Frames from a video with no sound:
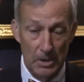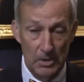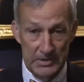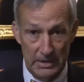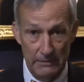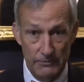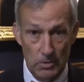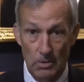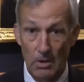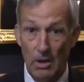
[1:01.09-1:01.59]

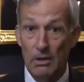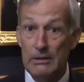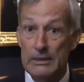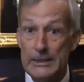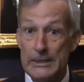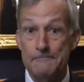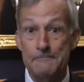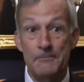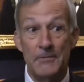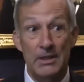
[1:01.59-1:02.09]
because after
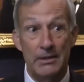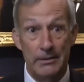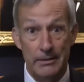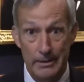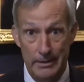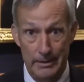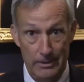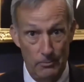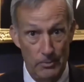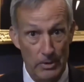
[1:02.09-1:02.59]
all,
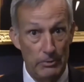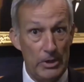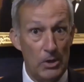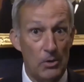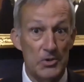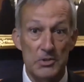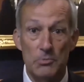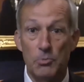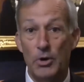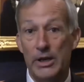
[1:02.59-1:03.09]
we were
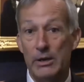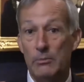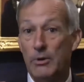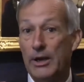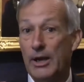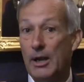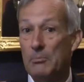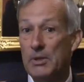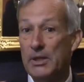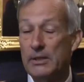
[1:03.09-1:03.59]
here to support
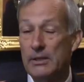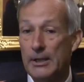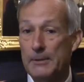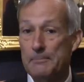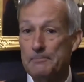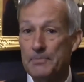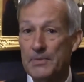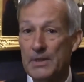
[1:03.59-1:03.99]
Abraham Lincoln.